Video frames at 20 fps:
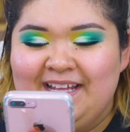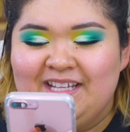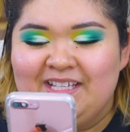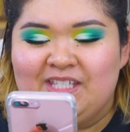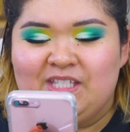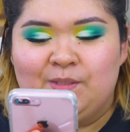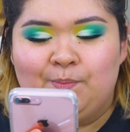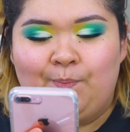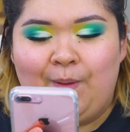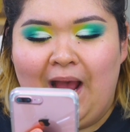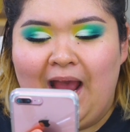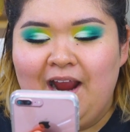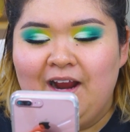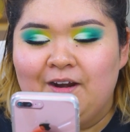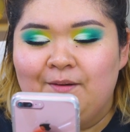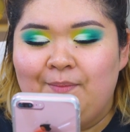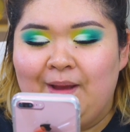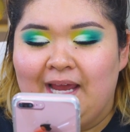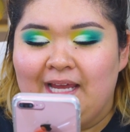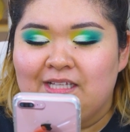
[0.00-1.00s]

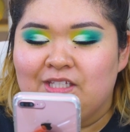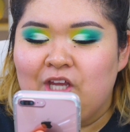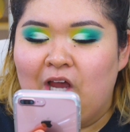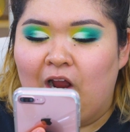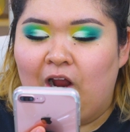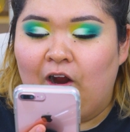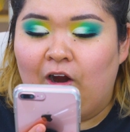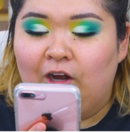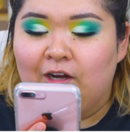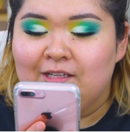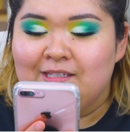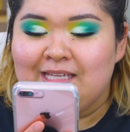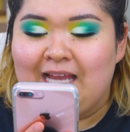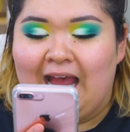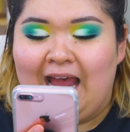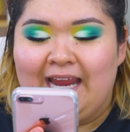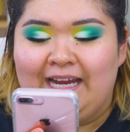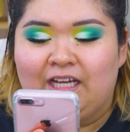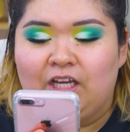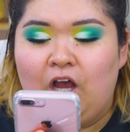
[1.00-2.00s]
Inspired by Tarte's
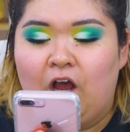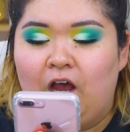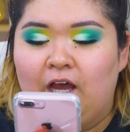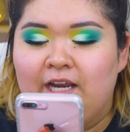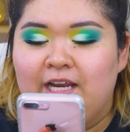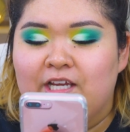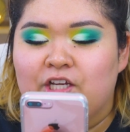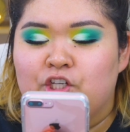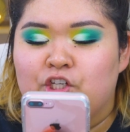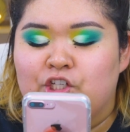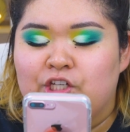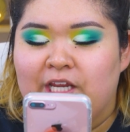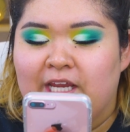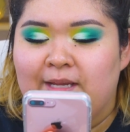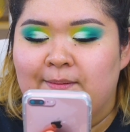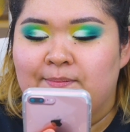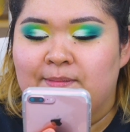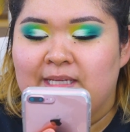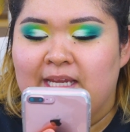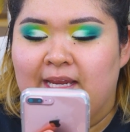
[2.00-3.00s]
iconic
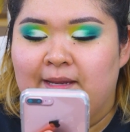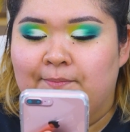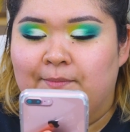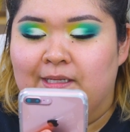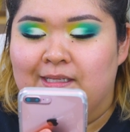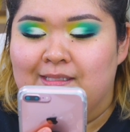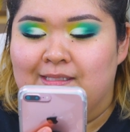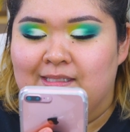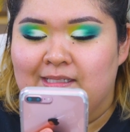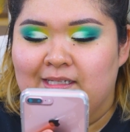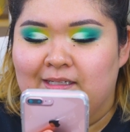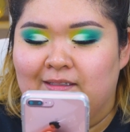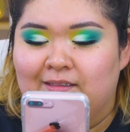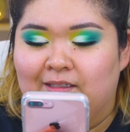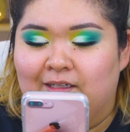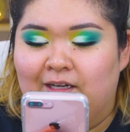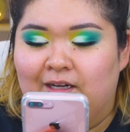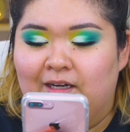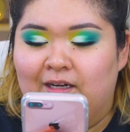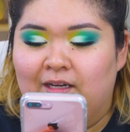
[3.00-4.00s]
shape tape
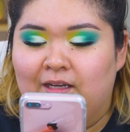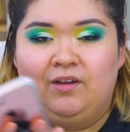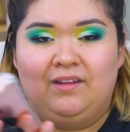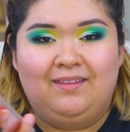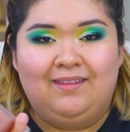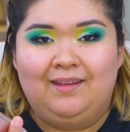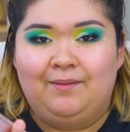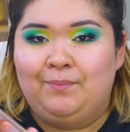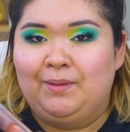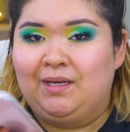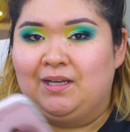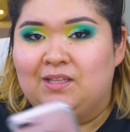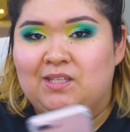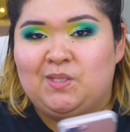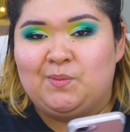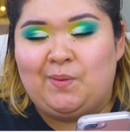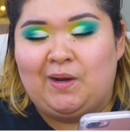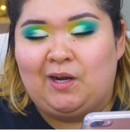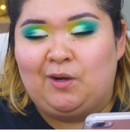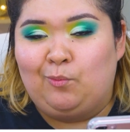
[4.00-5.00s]
concealer. They've been
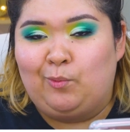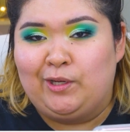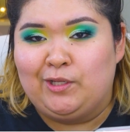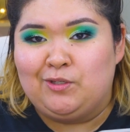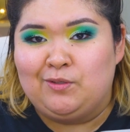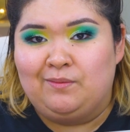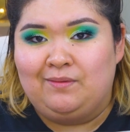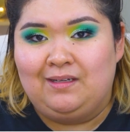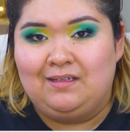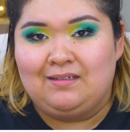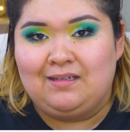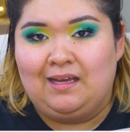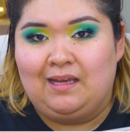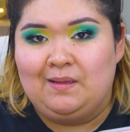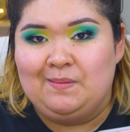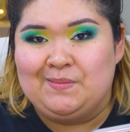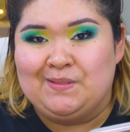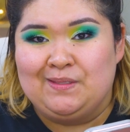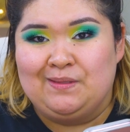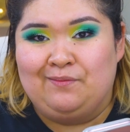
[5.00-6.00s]
inspired way too many
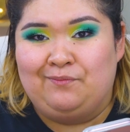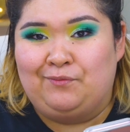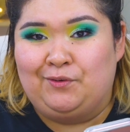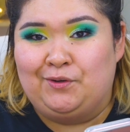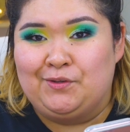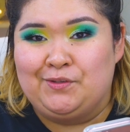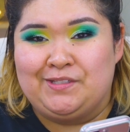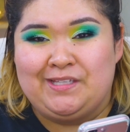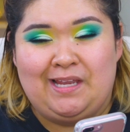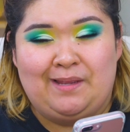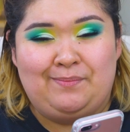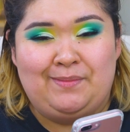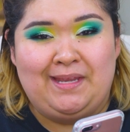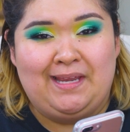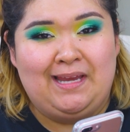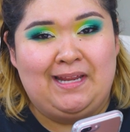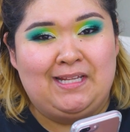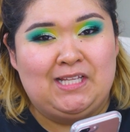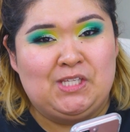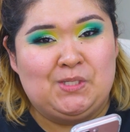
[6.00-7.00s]
times, and the first time they
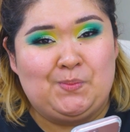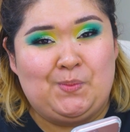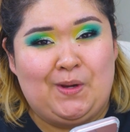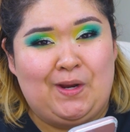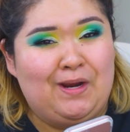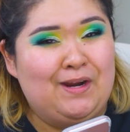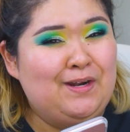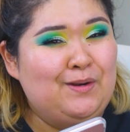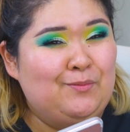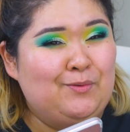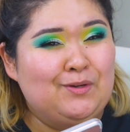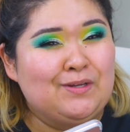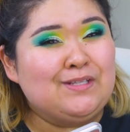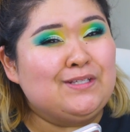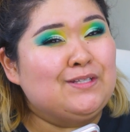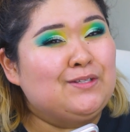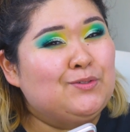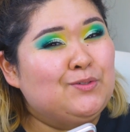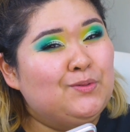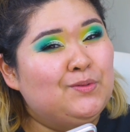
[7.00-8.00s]
got inspired, it
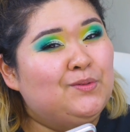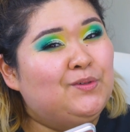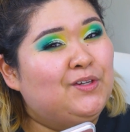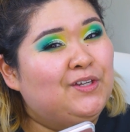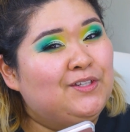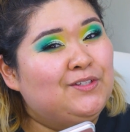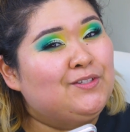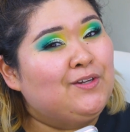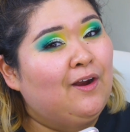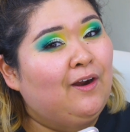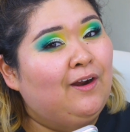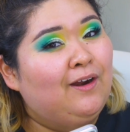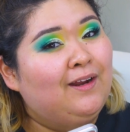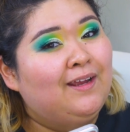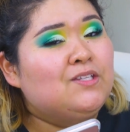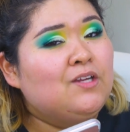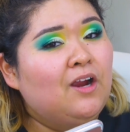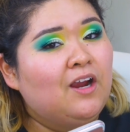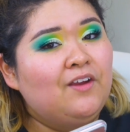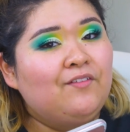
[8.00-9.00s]
wasn't too good, Tarte.
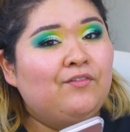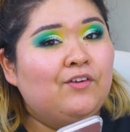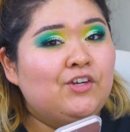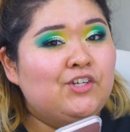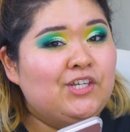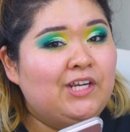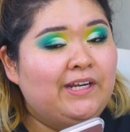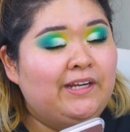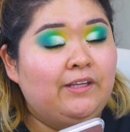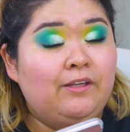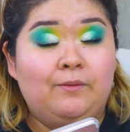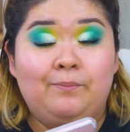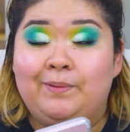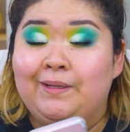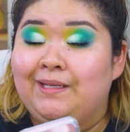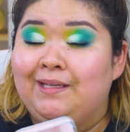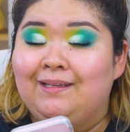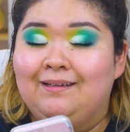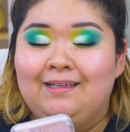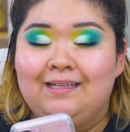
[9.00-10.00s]
Sorry for shading you,
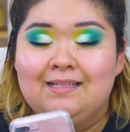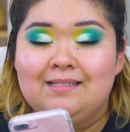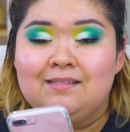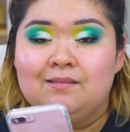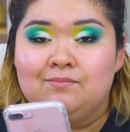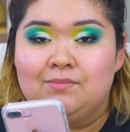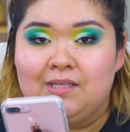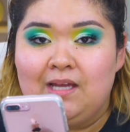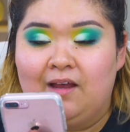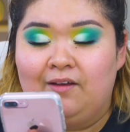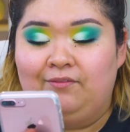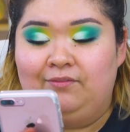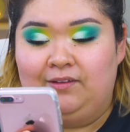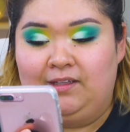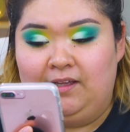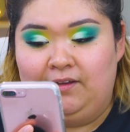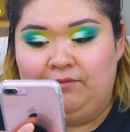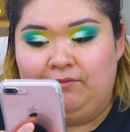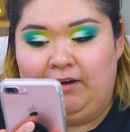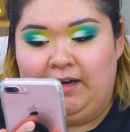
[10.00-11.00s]
but you need some tough
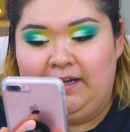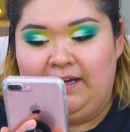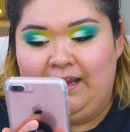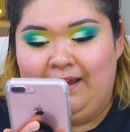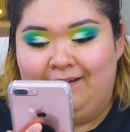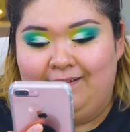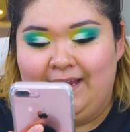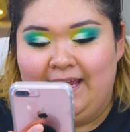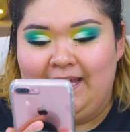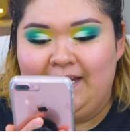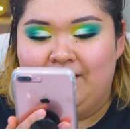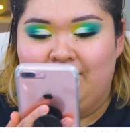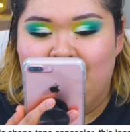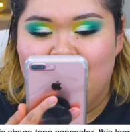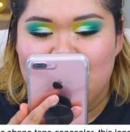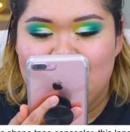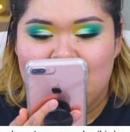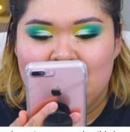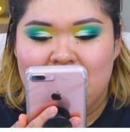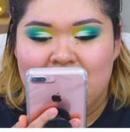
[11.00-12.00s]
love right now.
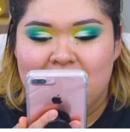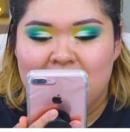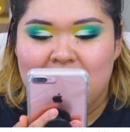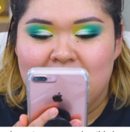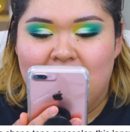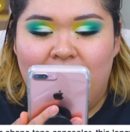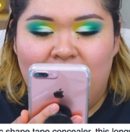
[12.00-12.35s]
Anyways, it says,